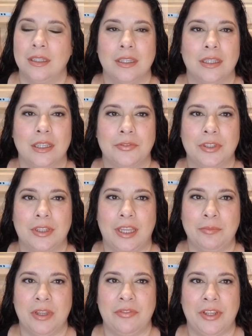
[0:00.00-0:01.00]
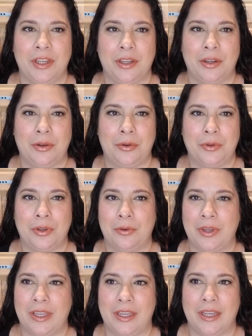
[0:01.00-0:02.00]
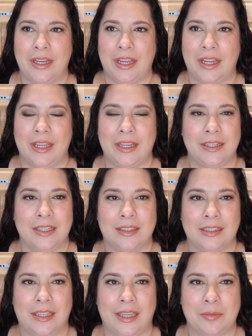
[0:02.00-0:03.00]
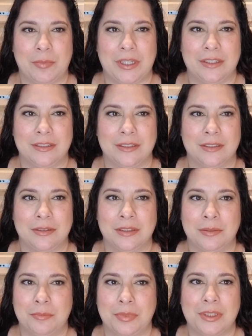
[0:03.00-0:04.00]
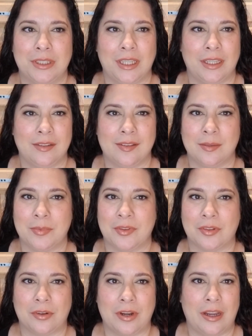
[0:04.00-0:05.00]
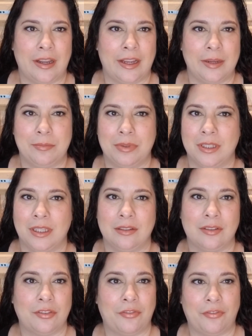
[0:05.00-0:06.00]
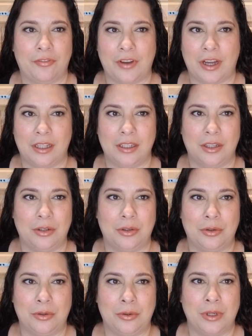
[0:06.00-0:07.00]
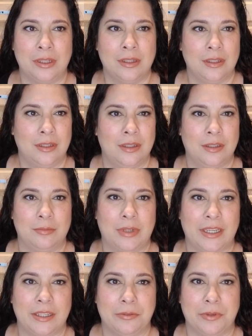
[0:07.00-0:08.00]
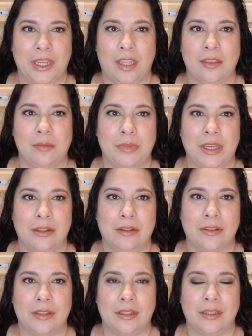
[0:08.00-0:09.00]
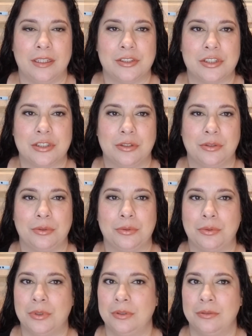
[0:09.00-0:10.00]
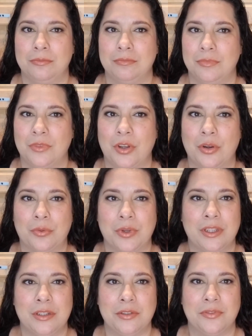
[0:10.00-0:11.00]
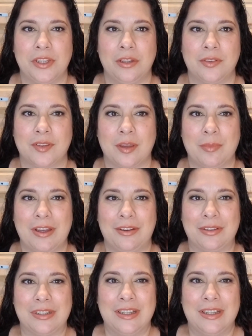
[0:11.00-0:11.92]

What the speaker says: If you like my video, go ahead and hit the like button. Please subscribe. Please follow. By ringing the bell, they'll let you know when new videos come out.